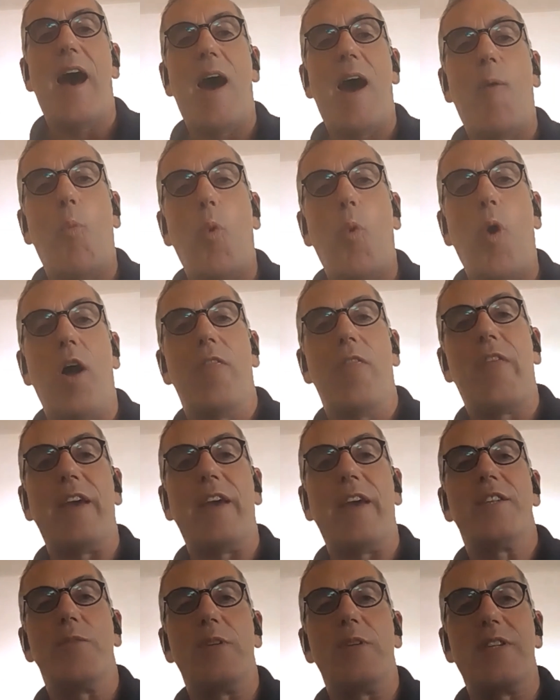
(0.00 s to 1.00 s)
and what
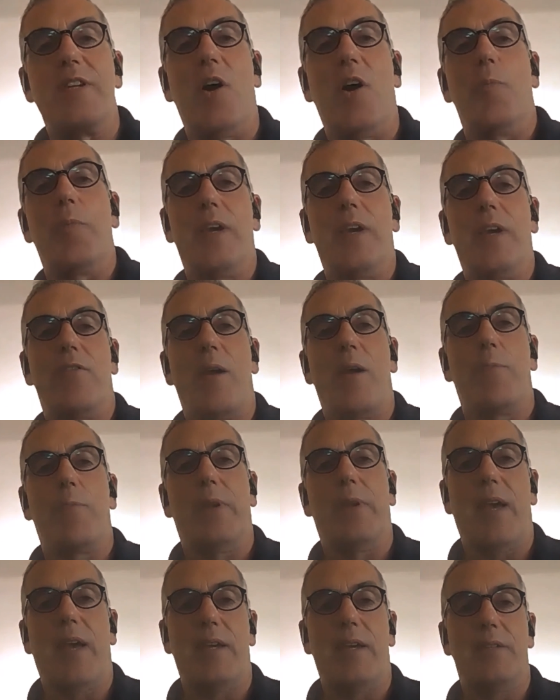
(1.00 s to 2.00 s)
they do is not being
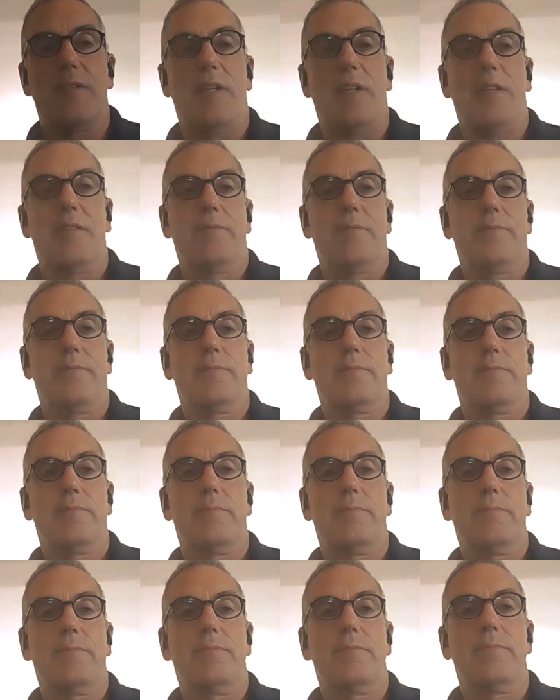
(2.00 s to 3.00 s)
replicated.
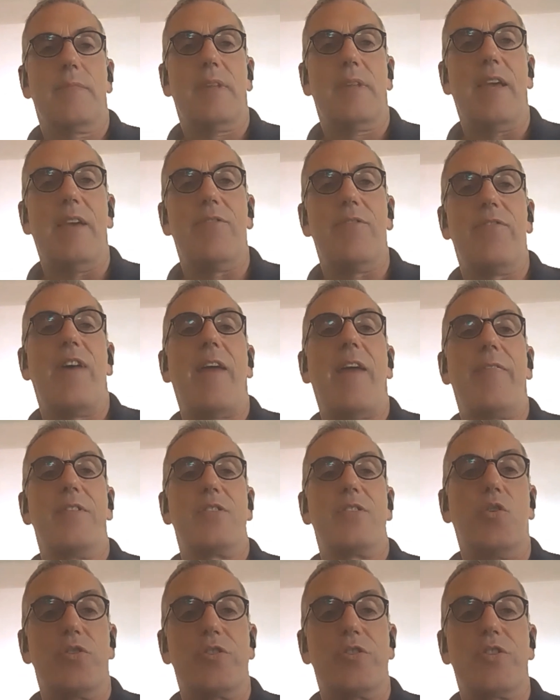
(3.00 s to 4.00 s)
In fact,
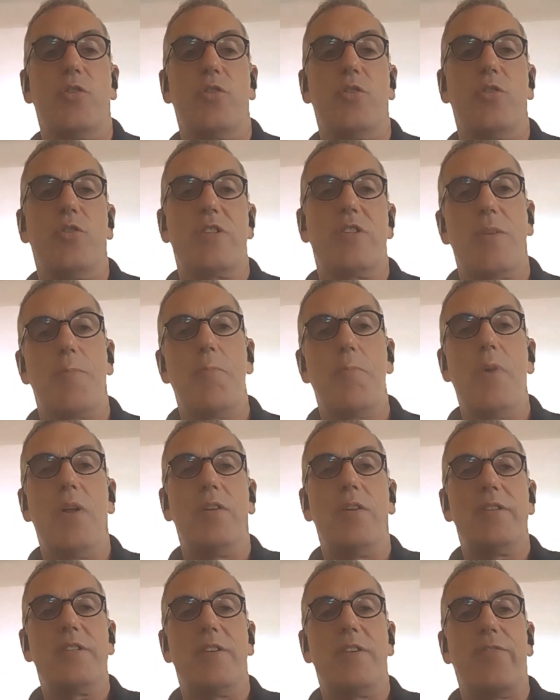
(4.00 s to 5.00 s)
there's a
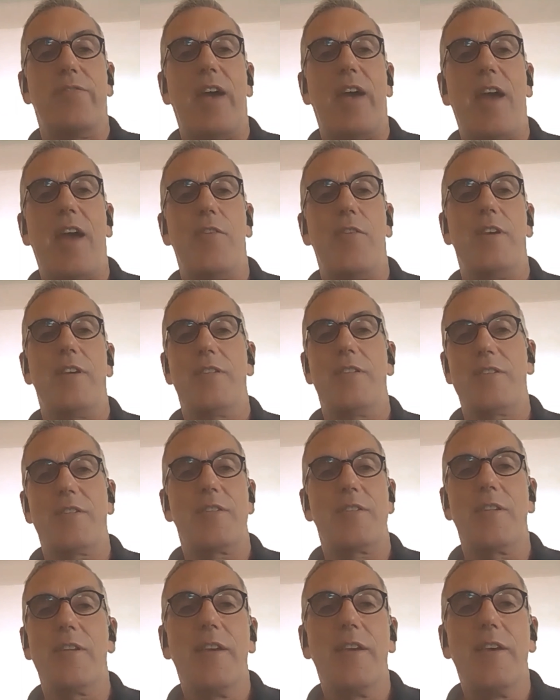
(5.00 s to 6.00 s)
multifarious
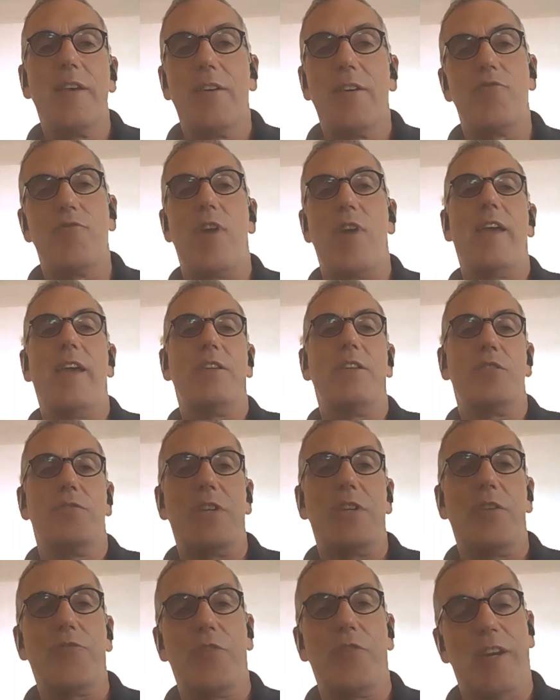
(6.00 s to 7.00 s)
range of
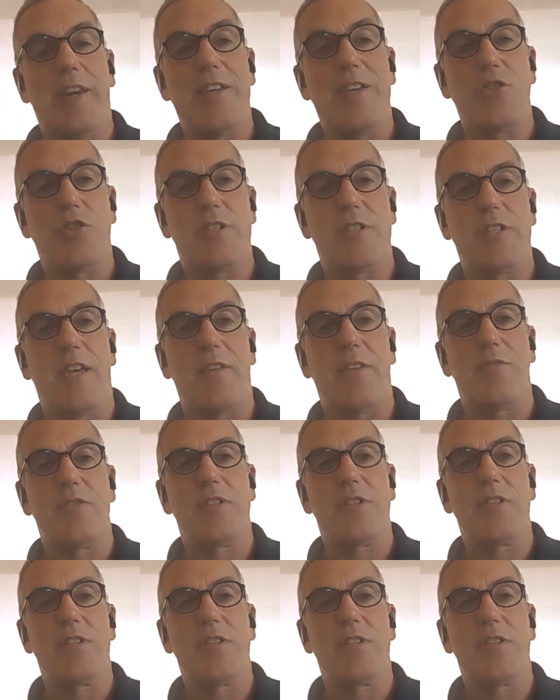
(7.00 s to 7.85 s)
different initiatives.